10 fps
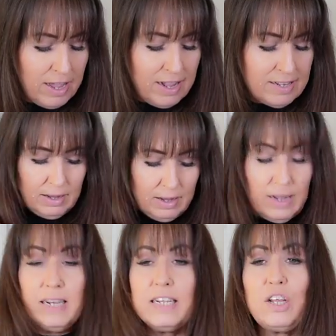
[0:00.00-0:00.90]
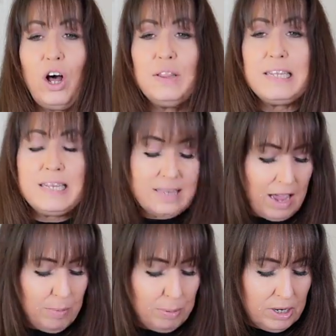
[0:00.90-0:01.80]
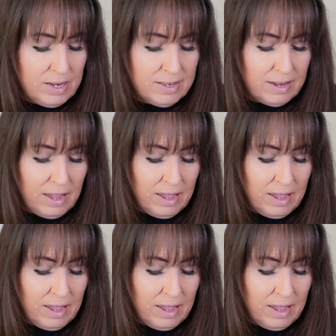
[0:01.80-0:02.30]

It is called the Cypress